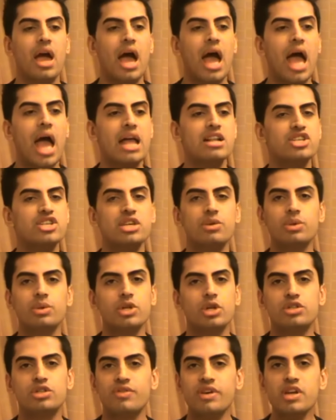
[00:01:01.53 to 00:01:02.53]
and she
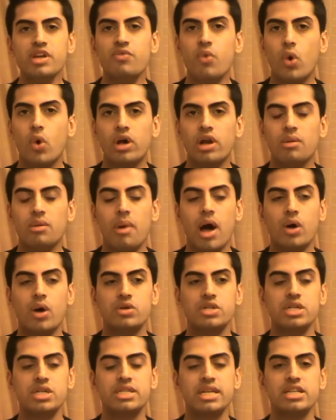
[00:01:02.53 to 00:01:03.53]
was also very vocal
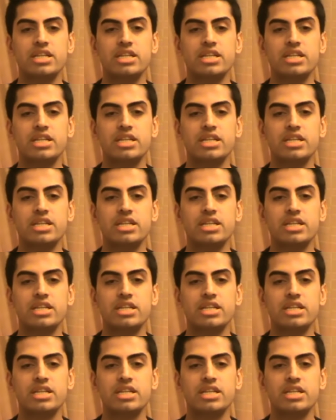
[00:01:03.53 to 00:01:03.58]
about it,